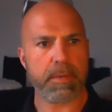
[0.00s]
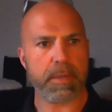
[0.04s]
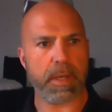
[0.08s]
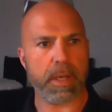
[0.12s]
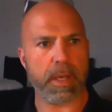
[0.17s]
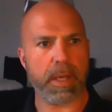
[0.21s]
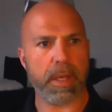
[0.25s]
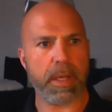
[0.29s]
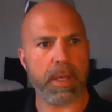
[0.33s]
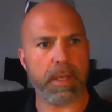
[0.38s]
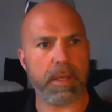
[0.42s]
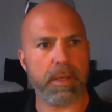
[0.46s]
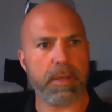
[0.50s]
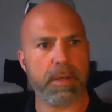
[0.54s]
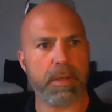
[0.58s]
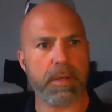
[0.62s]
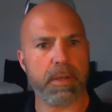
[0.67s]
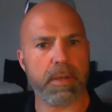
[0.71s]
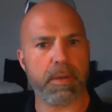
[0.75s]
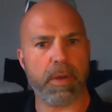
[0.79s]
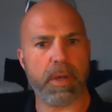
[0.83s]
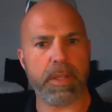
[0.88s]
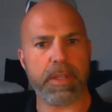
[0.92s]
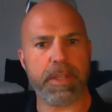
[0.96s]
Okay,
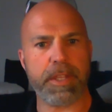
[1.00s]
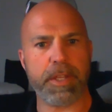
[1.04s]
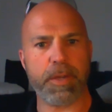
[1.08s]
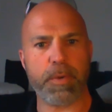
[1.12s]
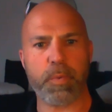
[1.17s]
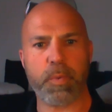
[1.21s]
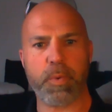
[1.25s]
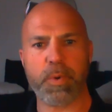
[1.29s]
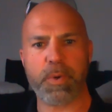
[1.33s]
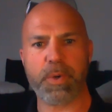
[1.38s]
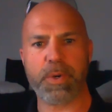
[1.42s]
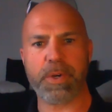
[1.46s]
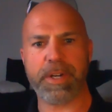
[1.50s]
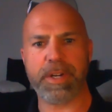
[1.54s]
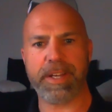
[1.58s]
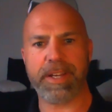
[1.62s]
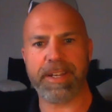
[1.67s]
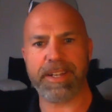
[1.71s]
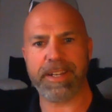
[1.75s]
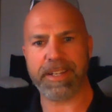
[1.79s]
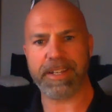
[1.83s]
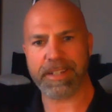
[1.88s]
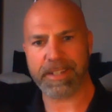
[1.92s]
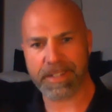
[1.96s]
I think we'll go
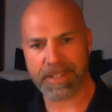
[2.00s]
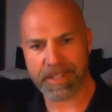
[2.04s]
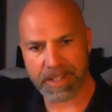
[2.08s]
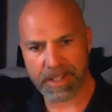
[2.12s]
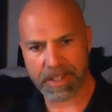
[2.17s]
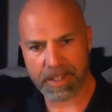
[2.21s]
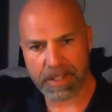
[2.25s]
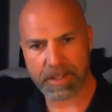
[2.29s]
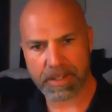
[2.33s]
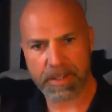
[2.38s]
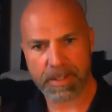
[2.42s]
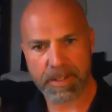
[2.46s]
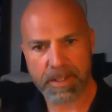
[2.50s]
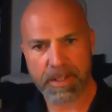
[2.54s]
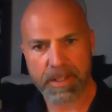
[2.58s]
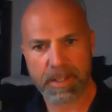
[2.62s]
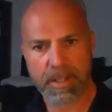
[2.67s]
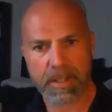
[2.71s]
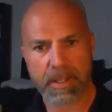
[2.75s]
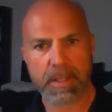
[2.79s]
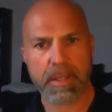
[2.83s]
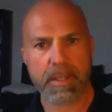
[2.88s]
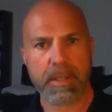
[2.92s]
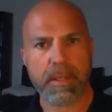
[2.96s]
ahead and
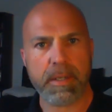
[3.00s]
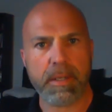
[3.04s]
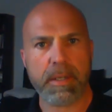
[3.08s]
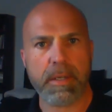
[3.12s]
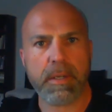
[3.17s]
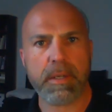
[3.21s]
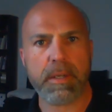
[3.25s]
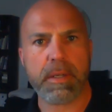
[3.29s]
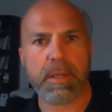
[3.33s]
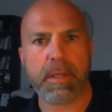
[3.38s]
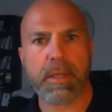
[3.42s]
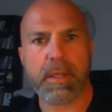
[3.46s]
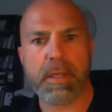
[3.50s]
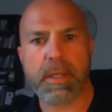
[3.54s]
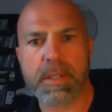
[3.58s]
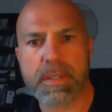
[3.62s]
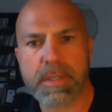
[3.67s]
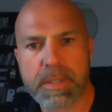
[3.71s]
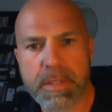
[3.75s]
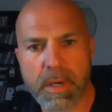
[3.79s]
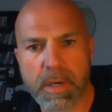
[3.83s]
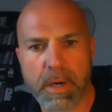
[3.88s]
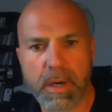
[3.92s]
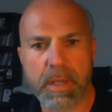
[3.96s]
get
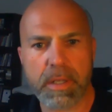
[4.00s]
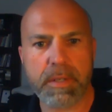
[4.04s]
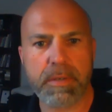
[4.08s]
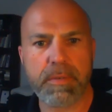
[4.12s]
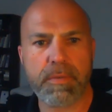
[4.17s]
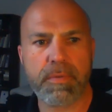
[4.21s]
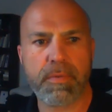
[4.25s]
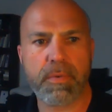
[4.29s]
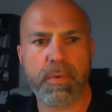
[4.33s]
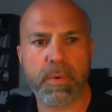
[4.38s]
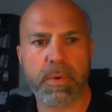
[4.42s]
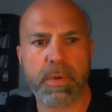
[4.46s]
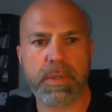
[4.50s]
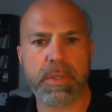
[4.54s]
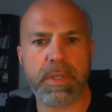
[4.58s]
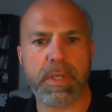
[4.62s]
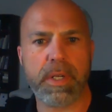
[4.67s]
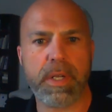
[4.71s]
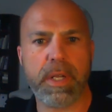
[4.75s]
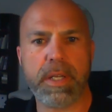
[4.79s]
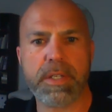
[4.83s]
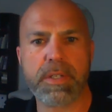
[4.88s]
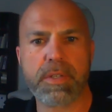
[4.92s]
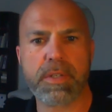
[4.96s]
started for
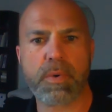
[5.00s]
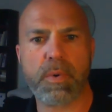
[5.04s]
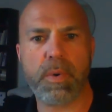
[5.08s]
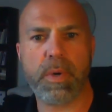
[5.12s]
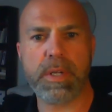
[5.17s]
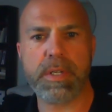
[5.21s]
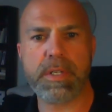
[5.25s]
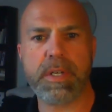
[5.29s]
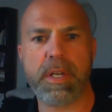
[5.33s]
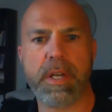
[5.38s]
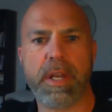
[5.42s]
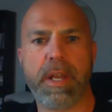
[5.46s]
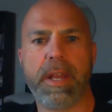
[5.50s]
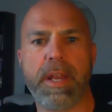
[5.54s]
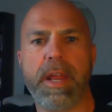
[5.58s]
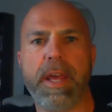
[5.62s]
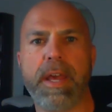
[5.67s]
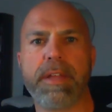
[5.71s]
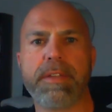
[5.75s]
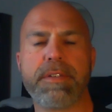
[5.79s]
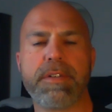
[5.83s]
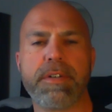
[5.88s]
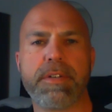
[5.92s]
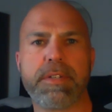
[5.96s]
today's question and
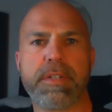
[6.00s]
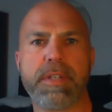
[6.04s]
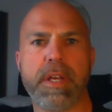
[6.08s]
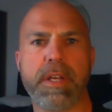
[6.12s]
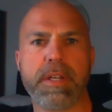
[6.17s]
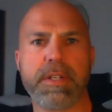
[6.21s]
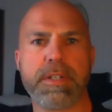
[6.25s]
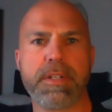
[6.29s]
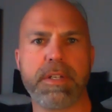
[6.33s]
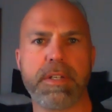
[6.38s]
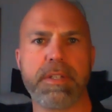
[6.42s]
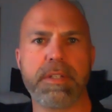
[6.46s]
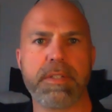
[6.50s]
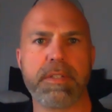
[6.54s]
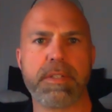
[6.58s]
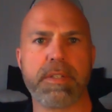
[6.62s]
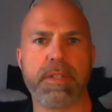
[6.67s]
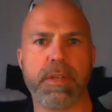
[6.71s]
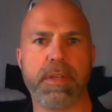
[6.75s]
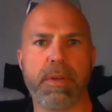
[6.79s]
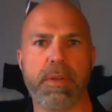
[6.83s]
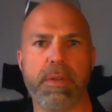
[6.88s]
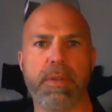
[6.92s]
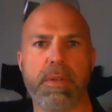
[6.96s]
answer session.
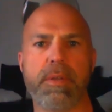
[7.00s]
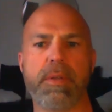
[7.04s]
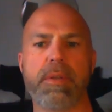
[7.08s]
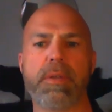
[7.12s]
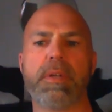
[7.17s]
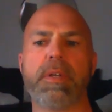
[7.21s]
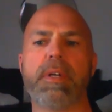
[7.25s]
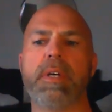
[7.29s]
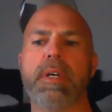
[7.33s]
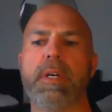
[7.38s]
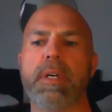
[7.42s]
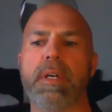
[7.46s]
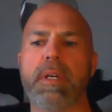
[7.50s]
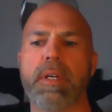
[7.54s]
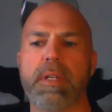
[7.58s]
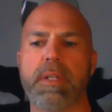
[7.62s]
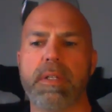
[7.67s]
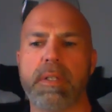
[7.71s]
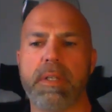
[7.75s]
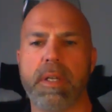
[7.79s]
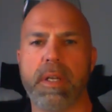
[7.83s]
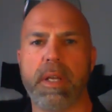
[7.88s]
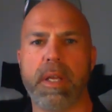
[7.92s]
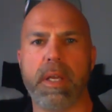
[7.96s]
So
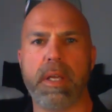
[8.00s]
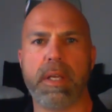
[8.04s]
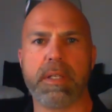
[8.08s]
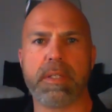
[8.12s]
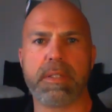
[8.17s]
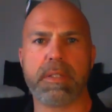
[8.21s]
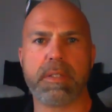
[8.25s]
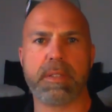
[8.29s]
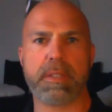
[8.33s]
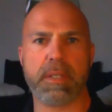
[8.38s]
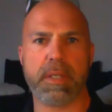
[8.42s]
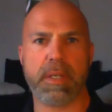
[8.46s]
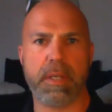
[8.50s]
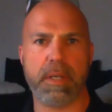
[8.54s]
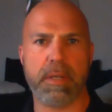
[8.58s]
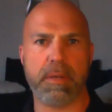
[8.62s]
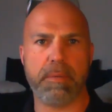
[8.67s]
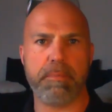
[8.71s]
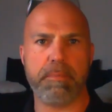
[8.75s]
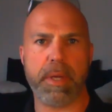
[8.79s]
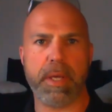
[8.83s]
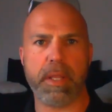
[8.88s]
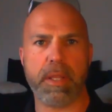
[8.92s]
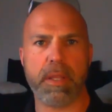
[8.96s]
today is
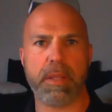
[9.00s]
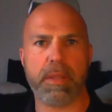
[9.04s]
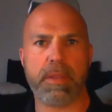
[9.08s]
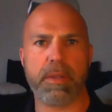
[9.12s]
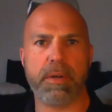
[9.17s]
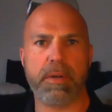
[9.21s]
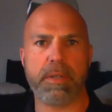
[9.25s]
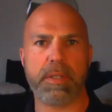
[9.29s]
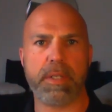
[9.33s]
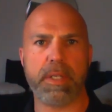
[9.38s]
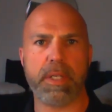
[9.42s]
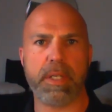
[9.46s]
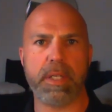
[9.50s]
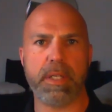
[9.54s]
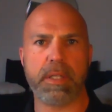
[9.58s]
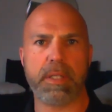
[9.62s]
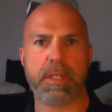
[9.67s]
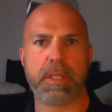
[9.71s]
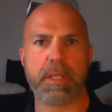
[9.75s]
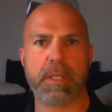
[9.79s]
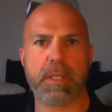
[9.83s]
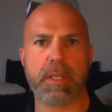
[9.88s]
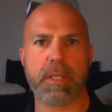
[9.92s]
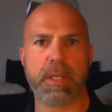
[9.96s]
May the 13th.
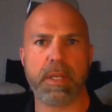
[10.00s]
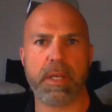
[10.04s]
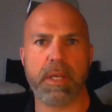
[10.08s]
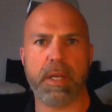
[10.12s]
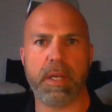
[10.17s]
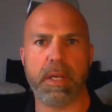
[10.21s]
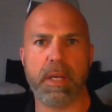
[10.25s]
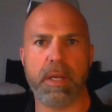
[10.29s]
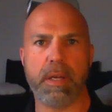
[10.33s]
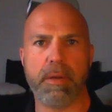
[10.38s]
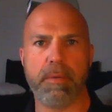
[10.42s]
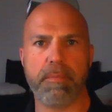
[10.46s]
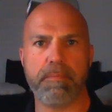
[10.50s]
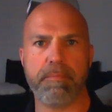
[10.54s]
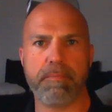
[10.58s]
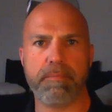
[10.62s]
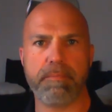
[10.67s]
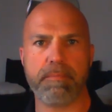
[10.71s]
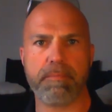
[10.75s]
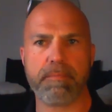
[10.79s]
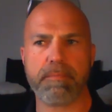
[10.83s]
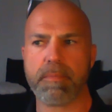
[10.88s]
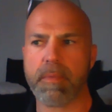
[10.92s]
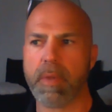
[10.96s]

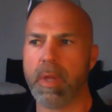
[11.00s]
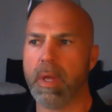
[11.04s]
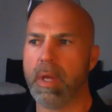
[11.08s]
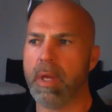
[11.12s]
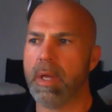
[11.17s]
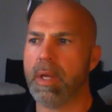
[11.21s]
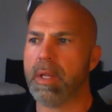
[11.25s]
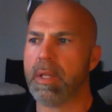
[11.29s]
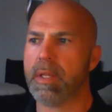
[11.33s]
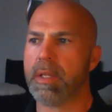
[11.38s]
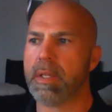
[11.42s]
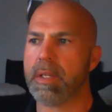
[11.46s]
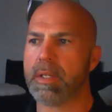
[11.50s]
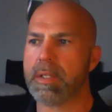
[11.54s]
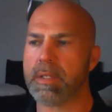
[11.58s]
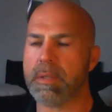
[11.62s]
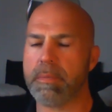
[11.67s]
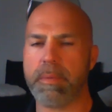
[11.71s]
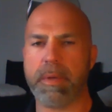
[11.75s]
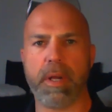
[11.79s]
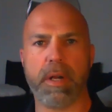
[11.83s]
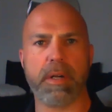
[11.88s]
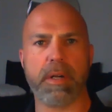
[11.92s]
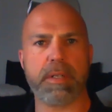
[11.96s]
This will
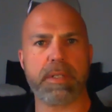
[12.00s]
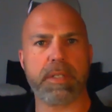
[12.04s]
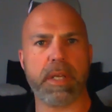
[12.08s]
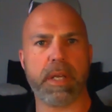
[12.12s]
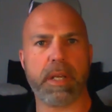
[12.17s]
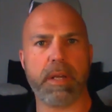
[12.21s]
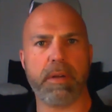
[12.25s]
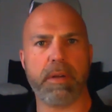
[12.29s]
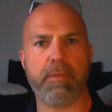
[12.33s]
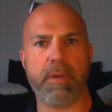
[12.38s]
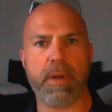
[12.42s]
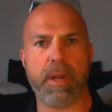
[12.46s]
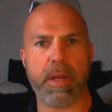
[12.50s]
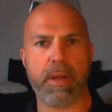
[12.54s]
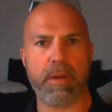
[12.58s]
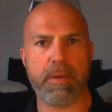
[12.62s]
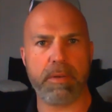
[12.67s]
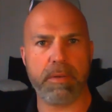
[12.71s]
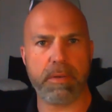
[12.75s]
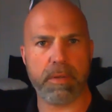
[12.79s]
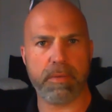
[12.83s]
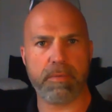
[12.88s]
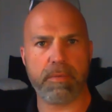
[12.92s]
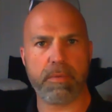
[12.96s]
be our second
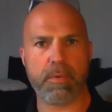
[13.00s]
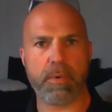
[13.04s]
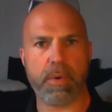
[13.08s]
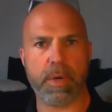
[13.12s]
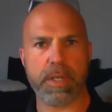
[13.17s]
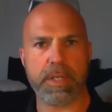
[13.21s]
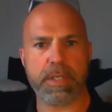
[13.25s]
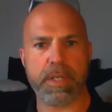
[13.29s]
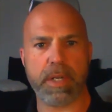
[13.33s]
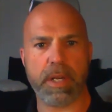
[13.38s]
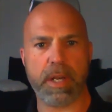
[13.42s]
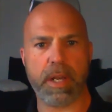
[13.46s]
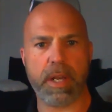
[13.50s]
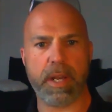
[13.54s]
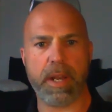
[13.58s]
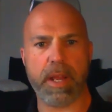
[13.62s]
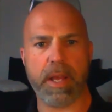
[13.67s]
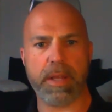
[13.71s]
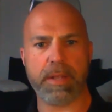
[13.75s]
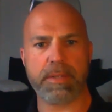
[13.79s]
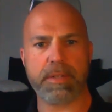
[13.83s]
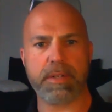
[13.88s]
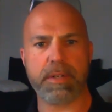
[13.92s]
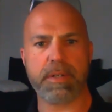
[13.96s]
round of question and
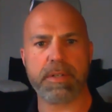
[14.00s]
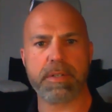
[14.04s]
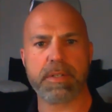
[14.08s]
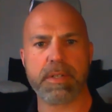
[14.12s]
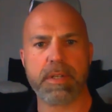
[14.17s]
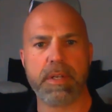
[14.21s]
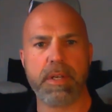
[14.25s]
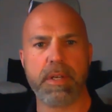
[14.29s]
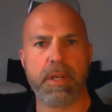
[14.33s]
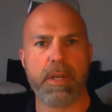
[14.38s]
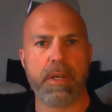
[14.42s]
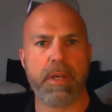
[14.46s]
answers.